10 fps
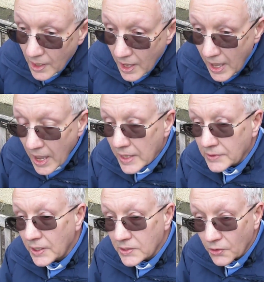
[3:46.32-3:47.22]

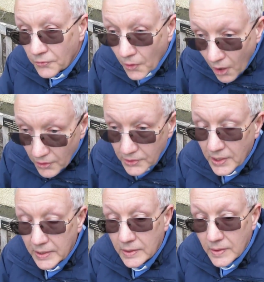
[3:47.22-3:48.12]
and his
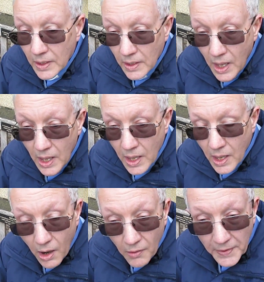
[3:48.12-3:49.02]
authority
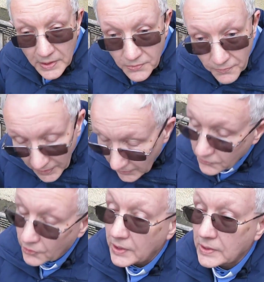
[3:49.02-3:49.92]
of his
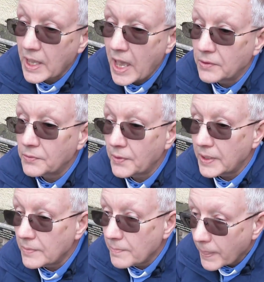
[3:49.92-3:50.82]
victory at Calvary,